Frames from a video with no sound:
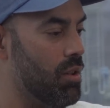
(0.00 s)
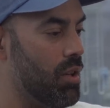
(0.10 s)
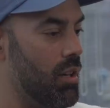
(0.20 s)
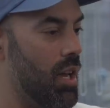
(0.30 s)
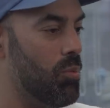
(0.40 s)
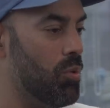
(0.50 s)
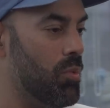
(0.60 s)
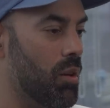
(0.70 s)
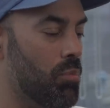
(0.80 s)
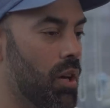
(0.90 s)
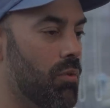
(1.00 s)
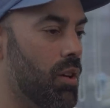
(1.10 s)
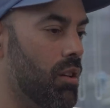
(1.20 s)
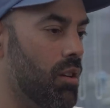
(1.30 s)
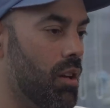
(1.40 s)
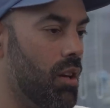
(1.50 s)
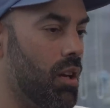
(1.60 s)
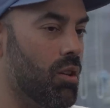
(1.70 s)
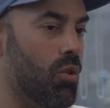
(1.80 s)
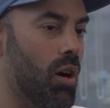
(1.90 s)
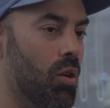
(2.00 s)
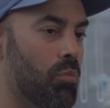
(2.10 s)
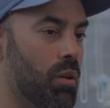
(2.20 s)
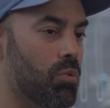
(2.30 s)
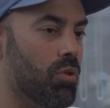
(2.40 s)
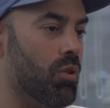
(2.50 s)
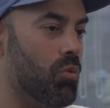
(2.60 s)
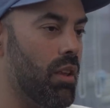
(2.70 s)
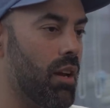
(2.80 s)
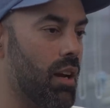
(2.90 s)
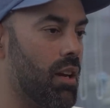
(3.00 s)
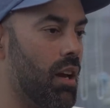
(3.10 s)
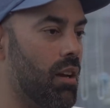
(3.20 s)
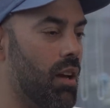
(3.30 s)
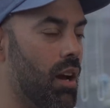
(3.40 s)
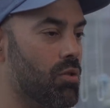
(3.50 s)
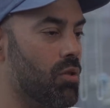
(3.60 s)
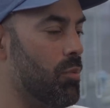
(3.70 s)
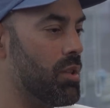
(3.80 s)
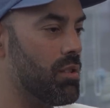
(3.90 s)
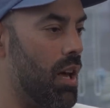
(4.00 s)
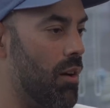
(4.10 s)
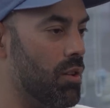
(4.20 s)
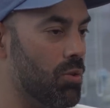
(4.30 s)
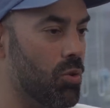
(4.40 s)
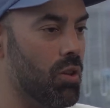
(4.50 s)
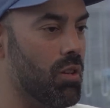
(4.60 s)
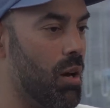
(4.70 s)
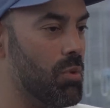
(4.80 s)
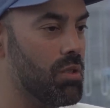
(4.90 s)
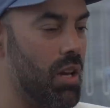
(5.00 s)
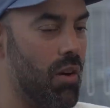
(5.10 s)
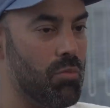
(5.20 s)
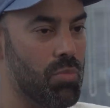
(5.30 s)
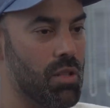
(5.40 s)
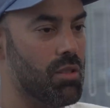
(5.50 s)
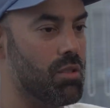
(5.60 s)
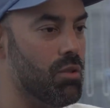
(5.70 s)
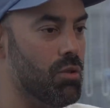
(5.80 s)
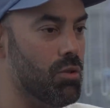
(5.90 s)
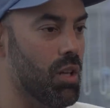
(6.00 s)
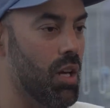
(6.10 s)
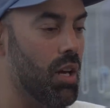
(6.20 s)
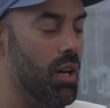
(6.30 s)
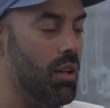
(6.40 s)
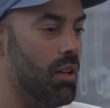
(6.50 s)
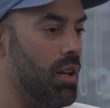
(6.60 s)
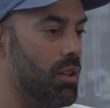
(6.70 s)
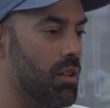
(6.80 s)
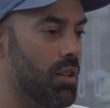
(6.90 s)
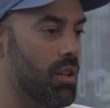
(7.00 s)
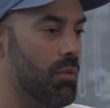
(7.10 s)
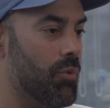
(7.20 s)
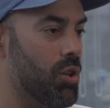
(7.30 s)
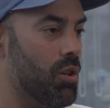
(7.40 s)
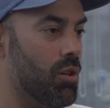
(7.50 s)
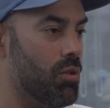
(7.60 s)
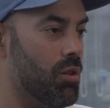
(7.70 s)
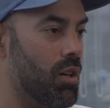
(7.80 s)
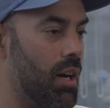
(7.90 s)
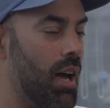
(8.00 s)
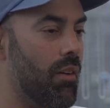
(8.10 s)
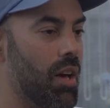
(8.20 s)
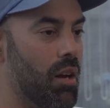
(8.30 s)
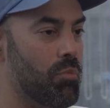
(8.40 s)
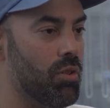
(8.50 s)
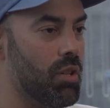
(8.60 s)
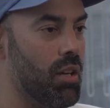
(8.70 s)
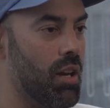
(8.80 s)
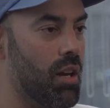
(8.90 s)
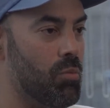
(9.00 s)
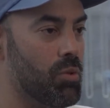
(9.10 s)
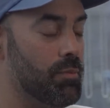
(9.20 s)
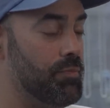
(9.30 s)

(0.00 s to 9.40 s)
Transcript: enabled me to pivot and go help people in the way that I can now. So I'm a savvy lawyer now, I'm a savvy business dude. And like, you know, I have that ability to help.